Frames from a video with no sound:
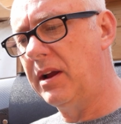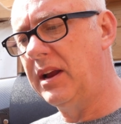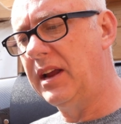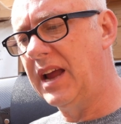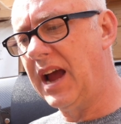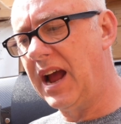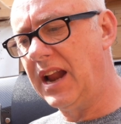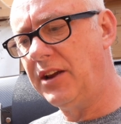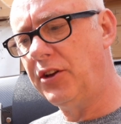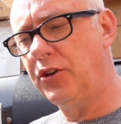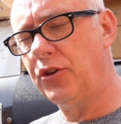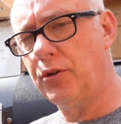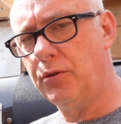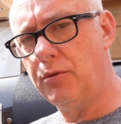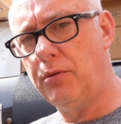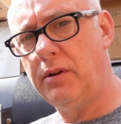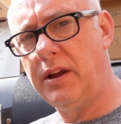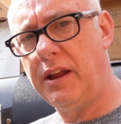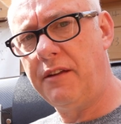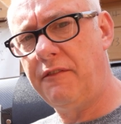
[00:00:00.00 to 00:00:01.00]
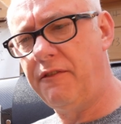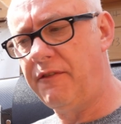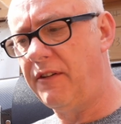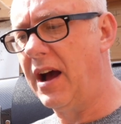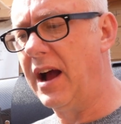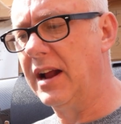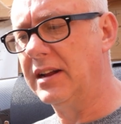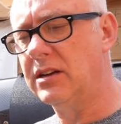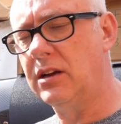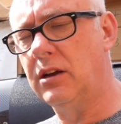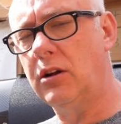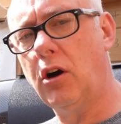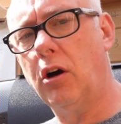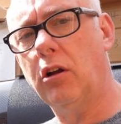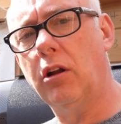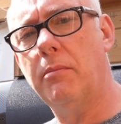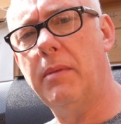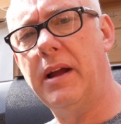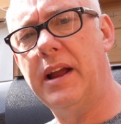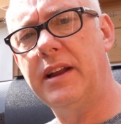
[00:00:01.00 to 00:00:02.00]
Can you in fact
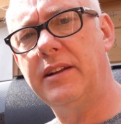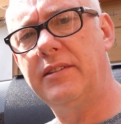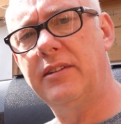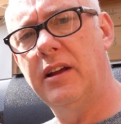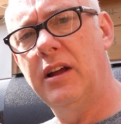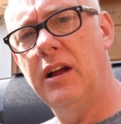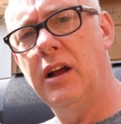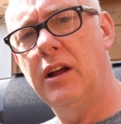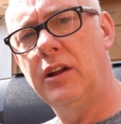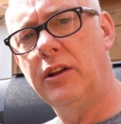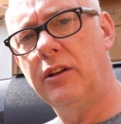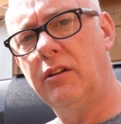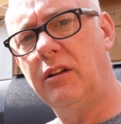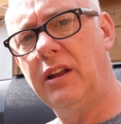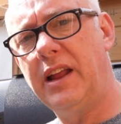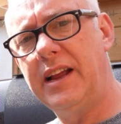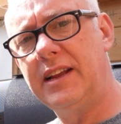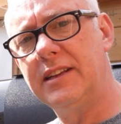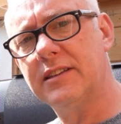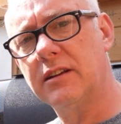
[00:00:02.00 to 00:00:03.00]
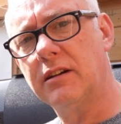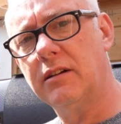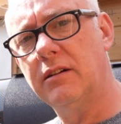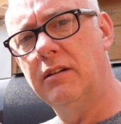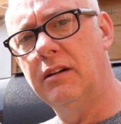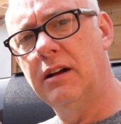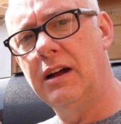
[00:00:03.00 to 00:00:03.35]
collimate your laser?